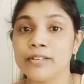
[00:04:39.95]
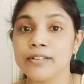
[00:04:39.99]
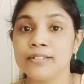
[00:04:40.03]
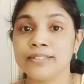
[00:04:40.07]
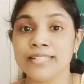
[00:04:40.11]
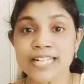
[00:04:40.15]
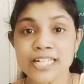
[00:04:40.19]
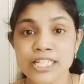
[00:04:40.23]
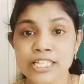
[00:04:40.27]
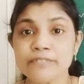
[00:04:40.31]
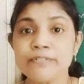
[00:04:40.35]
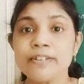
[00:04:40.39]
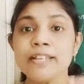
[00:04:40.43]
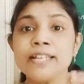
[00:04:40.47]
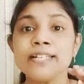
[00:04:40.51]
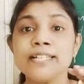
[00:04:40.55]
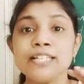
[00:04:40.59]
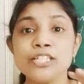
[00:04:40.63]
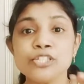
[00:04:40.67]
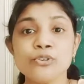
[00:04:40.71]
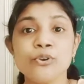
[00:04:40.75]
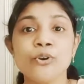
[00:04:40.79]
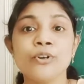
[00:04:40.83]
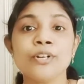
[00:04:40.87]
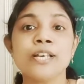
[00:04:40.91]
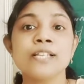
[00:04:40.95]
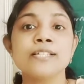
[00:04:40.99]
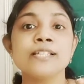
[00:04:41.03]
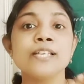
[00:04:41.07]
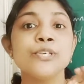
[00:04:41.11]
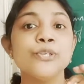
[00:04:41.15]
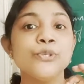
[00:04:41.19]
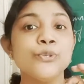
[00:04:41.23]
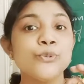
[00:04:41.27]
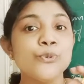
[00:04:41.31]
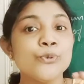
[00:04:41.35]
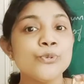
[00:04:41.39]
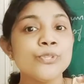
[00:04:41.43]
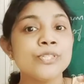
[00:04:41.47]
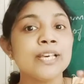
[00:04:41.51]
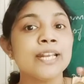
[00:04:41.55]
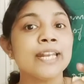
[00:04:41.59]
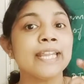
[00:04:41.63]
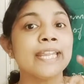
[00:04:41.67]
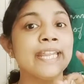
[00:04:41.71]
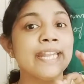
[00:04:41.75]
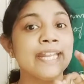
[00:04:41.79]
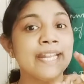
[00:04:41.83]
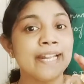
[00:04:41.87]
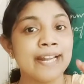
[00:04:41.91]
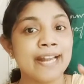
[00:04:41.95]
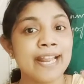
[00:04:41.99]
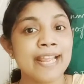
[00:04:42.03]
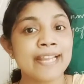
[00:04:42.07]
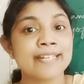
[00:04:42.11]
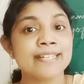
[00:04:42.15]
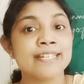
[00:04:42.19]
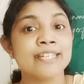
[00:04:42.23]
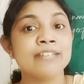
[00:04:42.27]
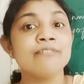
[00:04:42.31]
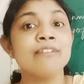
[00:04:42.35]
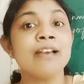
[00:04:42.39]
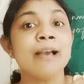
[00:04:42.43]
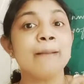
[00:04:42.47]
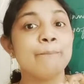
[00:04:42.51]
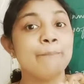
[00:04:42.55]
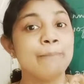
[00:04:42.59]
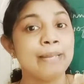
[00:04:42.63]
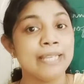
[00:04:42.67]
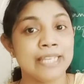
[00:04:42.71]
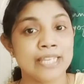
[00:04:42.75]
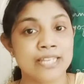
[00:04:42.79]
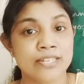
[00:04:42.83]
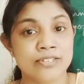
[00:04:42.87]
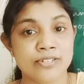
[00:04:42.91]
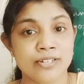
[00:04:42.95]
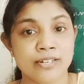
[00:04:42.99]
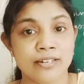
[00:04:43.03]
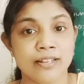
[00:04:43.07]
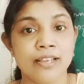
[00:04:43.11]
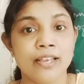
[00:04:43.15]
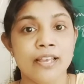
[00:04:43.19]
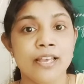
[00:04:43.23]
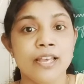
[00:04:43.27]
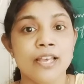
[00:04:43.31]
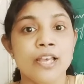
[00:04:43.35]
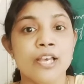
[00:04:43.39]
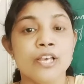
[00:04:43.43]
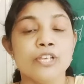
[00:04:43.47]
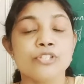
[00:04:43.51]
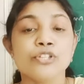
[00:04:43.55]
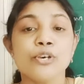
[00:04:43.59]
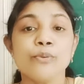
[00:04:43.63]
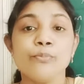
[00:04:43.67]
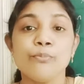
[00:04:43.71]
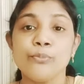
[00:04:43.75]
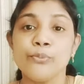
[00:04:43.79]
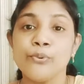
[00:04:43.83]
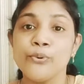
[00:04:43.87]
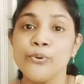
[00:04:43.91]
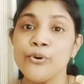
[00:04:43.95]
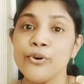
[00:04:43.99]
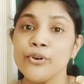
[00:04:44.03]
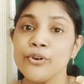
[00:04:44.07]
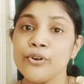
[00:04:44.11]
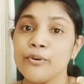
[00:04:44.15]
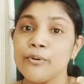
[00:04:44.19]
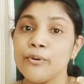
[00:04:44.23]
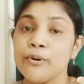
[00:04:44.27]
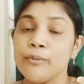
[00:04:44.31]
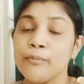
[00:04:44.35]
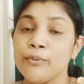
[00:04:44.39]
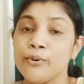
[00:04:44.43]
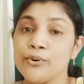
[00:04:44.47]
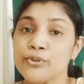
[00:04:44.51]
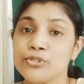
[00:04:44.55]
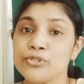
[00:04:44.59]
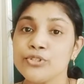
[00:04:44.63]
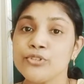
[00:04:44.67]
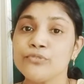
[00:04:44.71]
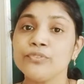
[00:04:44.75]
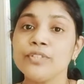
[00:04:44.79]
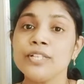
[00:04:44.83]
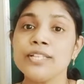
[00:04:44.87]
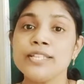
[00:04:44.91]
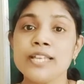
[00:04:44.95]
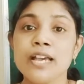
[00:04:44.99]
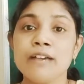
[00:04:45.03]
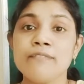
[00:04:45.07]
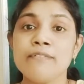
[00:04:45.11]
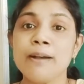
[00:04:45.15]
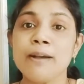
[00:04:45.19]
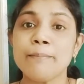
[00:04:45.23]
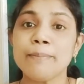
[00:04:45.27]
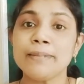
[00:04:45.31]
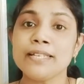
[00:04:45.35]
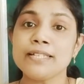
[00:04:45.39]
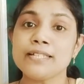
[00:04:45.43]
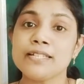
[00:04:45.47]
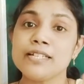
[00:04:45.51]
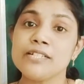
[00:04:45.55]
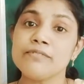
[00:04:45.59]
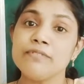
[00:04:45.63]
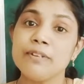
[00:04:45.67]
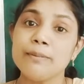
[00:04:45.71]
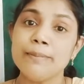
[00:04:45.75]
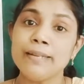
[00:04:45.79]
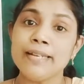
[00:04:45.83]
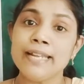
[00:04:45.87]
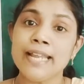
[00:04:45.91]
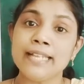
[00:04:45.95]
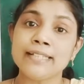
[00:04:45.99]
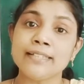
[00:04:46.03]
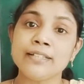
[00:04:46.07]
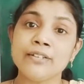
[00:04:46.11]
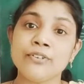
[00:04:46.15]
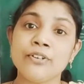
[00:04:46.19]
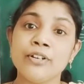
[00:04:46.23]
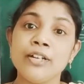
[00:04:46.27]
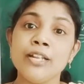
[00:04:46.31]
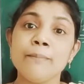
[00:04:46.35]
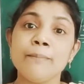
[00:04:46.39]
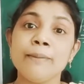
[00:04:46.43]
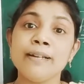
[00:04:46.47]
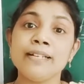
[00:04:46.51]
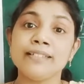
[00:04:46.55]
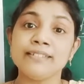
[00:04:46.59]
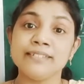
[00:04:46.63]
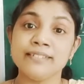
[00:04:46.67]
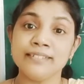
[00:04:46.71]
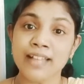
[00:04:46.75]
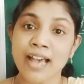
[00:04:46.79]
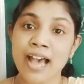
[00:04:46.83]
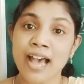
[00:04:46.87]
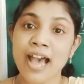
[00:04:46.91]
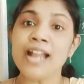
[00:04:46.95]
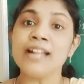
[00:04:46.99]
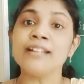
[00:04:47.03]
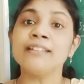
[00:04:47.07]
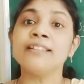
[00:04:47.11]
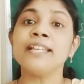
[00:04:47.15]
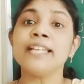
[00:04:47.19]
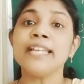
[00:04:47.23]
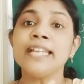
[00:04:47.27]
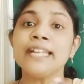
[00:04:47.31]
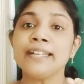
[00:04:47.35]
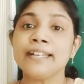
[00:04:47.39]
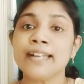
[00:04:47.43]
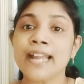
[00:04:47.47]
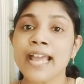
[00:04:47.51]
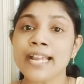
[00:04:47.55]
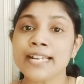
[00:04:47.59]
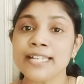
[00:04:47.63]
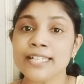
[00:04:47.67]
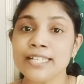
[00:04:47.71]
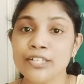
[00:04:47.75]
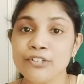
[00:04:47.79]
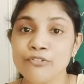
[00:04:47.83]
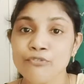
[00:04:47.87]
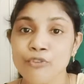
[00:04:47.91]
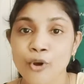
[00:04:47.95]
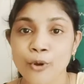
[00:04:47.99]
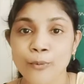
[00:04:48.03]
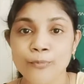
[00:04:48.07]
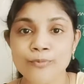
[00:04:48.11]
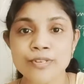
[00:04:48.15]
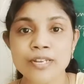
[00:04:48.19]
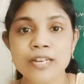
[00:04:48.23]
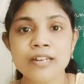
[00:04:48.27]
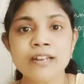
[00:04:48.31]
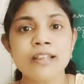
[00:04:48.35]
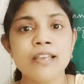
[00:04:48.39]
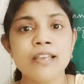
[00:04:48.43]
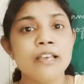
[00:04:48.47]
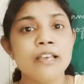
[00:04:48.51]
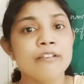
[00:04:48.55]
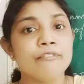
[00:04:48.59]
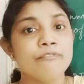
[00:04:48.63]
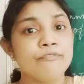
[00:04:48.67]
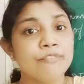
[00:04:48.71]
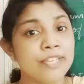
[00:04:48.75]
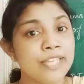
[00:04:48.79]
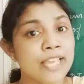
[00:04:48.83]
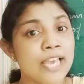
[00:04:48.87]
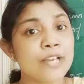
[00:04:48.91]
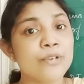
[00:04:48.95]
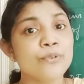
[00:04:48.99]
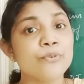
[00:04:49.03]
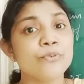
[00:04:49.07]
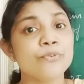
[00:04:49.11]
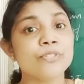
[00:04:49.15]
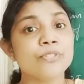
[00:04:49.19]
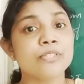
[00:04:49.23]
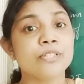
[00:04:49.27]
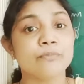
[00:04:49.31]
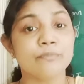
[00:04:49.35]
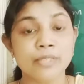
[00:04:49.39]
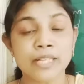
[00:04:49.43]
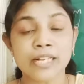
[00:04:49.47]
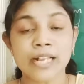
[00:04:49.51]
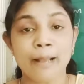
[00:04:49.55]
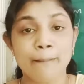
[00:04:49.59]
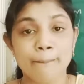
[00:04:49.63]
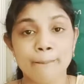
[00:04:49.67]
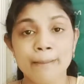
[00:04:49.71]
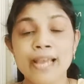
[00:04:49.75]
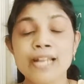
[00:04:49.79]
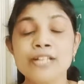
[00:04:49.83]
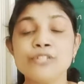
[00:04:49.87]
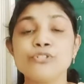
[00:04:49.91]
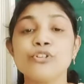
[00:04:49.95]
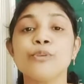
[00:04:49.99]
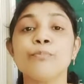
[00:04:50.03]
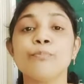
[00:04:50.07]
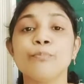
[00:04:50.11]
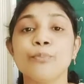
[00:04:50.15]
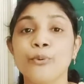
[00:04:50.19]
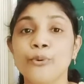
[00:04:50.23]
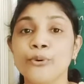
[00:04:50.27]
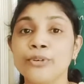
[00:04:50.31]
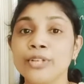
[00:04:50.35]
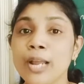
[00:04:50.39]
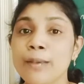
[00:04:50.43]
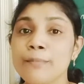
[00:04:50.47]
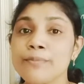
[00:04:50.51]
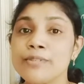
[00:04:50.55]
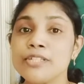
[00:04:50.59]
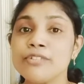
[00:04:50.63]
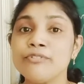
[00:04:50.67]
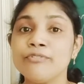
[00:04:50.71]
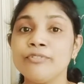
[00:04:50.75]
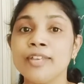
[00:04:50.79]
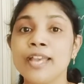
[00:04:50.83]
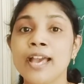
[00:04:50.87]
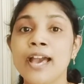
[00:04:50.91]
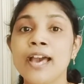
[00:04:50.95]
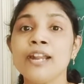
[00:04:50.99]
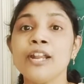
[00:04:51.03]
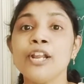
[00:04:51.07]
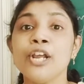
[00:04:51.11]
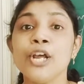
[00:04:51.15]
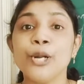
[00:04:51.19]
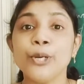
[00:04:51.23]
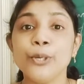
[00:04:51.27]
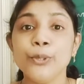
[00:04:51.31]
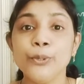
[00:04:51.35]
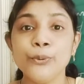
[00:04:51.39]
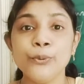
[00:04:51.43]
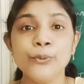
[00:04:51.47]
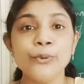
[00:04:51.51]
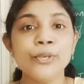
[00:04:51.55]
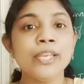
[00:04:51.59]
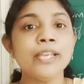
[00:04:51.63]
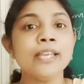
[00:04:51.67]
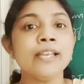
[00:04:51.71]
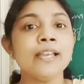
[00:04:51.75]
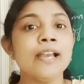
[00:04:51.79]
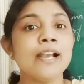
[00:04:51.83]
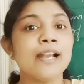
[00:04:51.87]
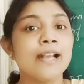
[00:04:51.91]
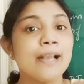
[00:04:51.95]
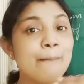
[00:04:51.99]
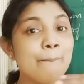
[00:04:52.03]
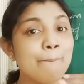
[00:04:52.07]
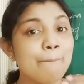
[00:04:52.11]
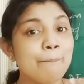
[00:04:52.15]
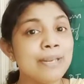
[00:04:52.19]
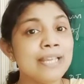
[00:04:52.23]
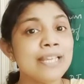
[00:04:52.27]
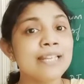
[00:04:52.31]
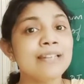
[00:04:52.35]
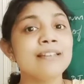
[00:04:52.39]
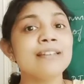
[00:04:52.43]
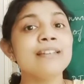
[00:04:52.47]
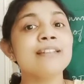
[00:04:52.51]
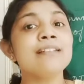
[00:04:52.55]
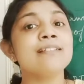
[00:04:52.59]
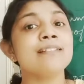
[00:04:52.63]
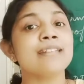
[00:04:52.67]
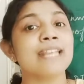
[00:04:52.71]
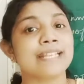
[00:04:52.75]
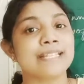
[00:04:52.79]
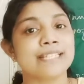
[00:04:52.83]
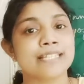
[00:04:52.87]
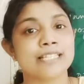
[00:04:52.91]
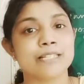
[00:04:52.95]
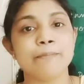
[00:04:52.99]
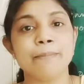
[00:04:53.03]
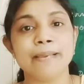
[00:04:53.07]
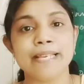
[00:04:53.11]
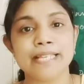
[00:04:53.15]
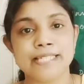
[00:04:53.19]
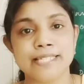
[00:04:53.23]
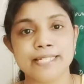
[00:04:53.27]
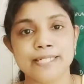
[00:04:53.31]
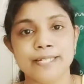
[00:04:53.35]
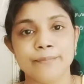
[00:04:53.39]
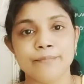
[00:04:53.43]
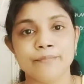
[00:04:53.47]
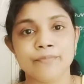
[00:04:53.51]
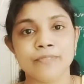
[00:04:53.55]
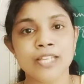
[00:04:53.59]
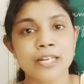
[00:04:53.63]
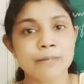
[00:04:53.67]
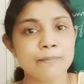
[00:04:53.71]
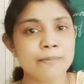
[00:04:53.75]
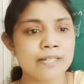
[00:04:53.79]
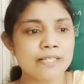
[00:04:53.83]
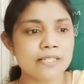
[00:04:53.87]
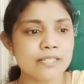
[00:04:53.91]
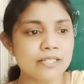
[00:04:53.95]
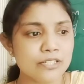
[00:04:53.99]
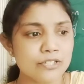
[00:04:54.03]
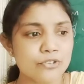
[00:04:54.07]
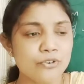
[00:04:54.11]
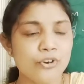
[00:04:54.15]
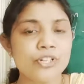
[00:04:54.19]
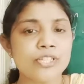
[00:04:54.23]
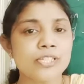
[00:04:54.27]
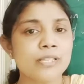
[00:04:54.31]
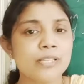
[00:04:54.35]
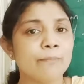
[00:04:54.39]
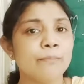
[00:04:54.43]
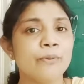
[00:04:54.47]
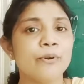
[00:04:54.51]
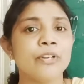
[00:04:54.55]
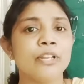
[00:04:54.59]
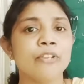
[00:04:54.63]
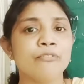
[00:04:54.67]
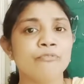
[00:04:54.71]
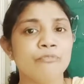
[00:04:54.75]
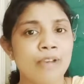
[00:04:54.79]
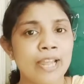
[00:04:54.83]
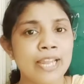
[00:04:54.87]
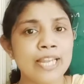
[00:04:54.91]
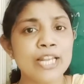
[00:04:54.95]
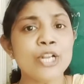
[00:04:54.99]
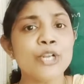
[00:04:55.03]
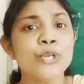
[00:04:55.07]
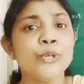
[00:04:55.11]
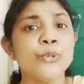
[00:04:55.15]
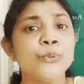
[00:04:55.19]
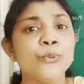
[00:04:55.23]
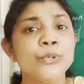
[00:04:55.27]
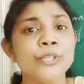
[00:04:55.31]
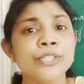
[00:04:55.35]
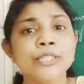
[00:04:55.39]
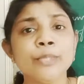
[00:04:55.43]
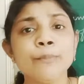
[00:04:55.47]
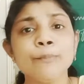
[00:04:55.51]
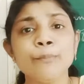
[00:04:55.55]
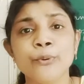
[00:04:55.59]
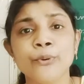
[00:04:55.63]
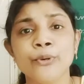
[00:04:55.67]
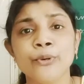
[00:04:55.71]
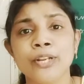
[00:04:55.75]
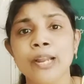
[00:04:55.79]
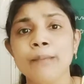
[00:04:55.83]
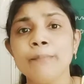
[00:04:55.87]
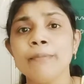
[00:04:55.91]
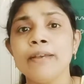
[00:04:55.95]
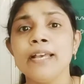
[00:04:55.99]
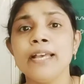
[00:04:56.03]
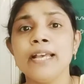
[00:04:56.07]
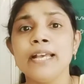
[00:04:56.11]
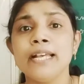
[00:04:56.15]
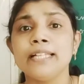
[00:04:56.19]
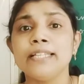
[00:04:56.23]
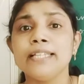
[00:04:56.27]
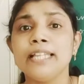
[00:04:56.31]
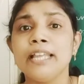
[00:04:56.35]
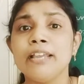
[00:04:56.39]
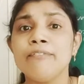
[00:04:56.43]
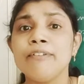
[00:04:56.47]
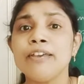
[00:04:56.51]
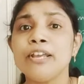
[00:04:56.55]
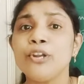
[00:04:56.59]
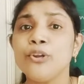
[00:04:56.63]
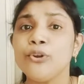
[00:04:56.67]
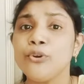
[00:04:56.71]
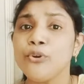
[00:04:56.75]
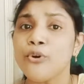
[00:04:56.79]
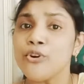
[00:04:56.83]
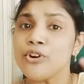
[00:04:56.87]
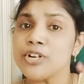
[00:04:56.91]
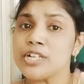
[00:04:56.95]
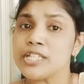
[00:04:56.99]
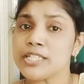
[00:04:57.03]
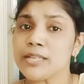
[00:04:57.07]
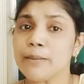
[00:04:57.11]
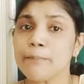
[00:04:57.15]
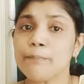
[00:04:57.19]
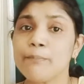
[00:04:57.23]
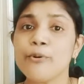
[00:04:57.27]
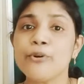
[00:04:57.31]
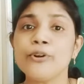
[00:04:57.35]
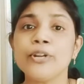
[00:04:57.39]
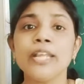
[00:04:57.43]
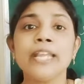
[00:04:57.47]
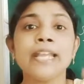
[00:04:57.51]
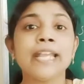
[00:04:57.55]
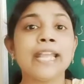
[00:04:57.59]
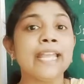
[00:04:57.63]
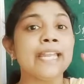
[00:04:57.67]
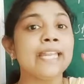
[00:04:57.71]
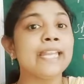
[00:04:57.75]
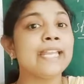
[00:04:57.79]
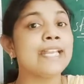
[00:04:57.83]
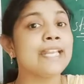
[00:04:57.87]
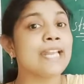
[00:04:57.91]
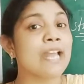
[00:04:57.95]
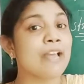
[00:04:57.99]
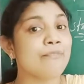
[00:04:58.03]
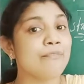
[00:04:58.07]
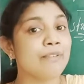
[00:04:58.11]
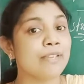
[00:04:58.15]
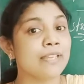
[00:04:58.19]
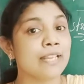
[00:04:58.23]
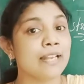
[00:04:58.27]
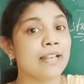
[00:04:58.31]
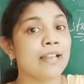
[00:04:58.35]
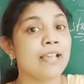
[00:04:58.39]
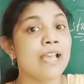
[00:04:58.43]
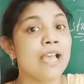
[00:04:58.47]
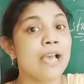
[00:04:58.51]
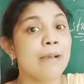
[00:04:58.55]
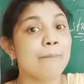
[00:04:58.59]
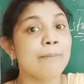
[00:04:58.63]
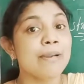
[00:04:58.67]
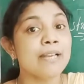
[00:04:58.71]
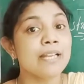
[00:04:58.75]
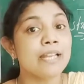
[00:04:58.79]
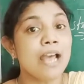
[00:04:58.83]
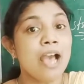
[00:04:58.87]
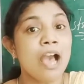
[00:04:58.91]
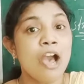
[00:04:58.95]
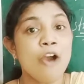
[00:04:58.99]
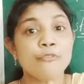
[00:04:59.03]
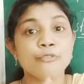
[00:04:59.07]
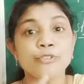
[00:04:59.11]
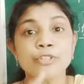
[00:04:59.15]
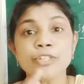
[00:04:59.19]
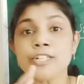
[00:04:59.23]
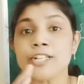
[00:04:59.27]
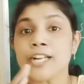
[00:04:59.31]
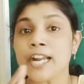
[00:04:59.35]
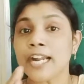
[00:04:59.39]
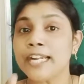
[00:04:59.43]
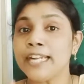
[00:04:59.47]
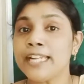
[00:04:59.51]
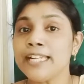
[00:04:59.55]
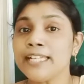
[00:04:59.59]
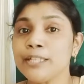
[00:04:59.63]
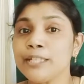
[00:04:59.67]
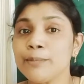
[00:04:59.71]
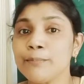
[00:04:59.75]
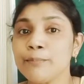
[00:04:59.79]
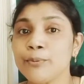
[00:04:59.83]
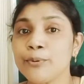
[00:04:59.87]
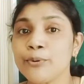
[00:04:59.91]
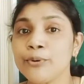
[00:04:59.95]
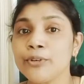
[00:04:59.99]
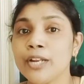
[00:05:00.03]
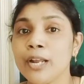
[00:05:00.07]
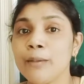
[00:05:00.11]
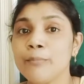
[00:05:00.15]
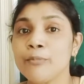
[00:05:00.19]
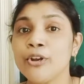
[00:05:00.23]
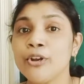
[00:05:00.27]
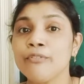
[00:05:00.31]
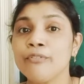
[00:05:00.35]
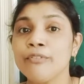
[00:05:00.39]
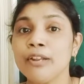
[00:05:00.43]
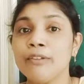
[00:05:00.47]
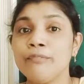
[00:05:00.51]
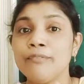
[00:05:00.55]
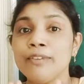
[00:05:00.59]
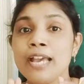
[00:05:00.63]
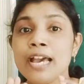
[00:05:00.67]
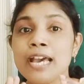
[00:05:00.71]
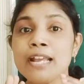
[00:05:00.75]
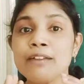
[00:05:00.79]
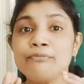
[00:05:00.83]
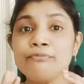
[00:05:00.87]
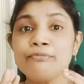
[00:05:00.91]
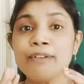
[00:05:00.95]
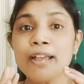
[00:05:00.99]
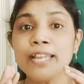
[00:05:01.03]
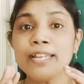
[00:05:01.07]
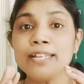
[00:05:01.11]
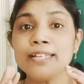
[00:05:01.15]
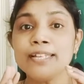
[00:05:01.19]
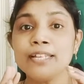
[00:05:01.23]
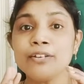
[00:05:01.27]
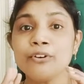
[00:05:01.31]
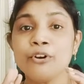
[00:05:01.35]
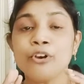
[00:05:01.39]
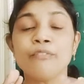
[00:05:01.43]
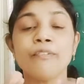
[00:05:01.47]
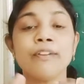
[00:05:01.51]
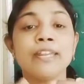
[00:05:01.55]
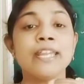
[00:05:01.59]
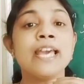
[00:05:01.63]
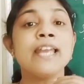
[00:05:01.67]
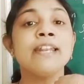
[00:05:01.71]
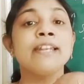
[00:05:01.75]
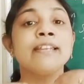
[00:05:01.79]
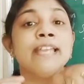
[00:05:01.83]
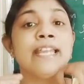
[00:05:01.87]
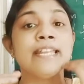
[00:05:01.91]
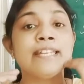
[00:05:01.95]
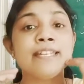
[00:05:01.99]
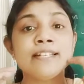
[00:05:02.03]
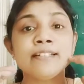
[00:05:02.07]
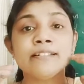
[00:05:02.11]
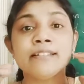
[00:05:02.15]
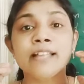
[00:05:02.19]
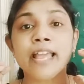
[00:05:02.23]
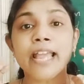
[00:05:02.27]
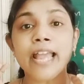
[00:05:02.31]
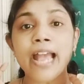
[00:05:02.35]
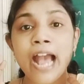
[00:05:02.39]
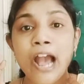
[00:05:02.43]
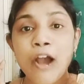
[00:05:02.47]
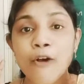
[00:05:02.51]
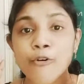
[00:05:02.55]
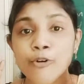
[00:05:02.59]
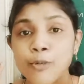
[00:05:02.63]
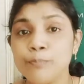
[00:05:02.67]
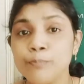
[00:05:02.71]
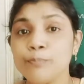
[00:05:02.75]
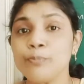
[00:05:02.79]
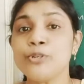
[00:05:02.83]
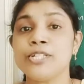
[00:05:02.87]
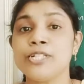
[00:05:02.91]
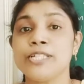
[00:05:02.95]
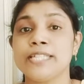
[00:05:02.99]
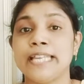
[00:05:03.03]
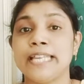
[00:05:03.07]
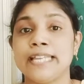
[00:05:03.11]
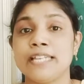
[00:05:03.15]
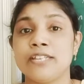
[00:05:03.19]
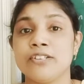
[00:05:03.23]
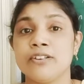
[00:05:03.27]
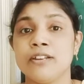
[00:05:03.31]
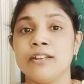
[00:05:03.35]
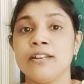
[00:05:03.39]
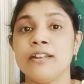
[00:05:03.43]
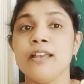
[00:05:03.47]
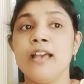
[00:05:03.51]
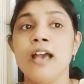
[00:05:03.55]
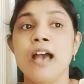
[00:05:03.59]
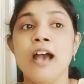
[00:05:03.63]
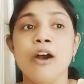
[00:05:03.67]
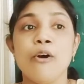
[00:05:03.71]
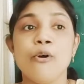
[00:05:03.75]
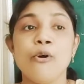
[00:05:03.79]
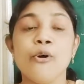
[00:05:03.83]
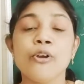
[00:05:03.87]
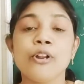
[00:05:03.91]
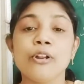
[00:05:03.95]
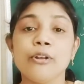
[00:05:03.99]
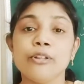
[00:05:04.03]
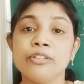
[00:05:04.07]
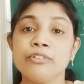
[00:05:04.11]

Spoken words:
That's why it is called as a user interactive application. So most of the Java applications will be like that only, but than the interactive option, we are using the commands or programs we are doing completely text based. That means it's not supporting, while doing the program they were not supporting any graphical, but after running the program, or when we are finding, or when we are getting the output section or the